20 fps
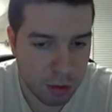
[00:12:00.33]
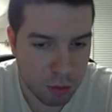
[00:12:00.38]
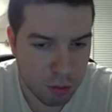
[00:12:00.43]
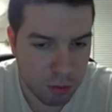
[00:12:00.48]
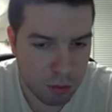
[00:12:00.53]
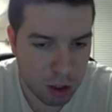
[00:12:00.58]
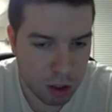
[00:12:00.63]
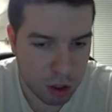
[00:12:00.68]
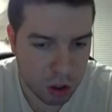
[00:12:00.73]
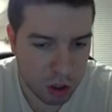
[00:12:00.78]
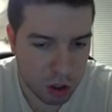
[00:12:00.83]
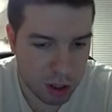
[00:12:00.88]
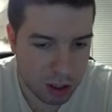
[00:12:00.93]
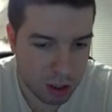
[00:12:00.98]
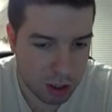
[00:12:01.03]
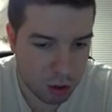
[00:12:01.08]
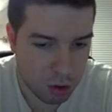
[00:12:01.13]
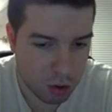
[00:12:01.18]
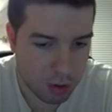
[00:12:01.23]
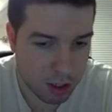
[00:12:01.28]
and Shoxy
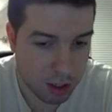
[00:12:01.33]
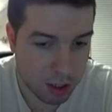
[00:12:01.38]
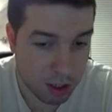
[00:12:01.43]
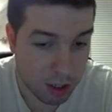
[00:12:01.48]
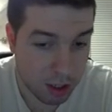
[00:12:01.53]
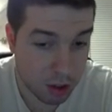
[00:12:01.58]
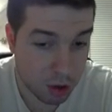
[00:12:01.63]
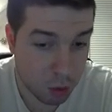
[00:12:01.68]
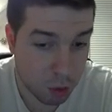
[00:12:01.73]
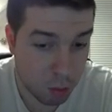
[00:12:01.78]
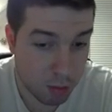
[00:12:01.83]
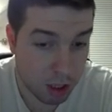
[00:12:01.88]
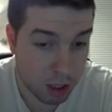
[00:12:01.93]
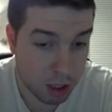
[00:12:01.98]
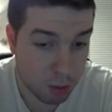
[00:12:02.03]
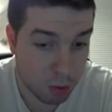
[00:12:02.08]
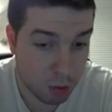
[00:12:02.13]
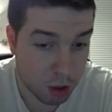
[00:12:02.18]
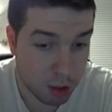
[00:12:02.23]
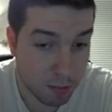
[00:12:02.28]
is already here to bait
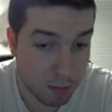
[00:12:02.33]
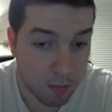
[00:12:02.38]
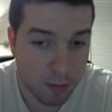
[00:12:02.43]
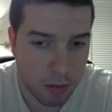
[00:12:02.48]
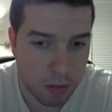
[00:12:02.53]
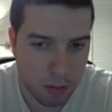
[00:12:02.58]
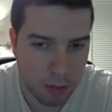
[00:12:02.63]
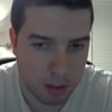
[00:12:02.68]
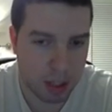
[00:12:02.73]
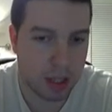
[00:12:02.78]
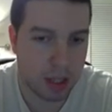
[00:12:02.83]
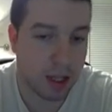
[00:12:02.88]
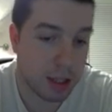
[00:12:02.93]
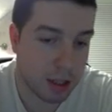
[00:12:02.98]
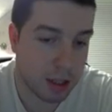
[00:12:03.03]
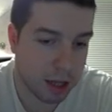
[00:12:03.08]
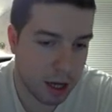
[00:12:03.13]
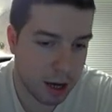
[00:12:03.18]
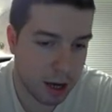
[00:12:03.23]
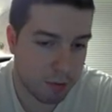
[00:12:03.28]
for him, but he
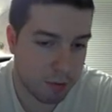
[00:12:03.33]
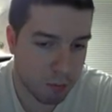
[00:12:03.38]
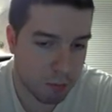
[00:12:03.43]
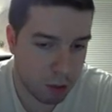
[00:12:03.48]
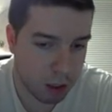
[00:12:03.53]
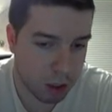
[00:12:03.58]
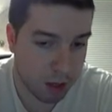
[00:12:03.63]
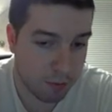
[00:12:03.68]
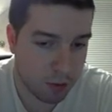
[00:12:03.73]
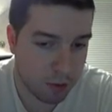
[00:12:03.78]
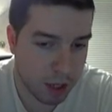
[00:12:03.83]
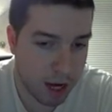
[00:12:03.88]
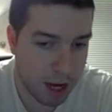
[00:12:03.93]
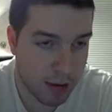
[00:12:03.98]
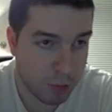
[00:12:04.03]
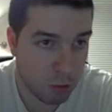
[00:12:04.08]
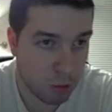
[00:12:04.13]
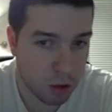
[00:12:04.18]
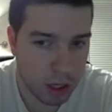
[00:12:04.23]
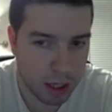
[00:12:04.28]
doesn't have enough time
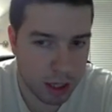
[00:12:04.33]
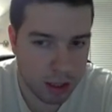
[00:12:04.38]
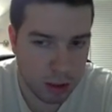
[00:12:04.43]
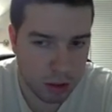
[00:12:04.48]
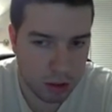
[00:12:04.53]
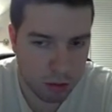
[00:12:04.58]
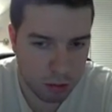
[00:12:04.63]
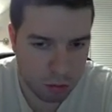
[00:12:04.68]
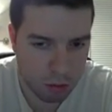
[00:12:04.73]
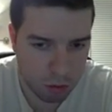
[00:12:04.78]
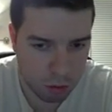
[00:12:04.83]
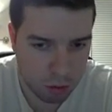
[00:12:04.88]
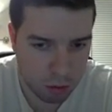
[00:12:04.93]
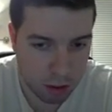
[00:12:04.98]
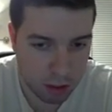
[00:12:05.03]
to get to this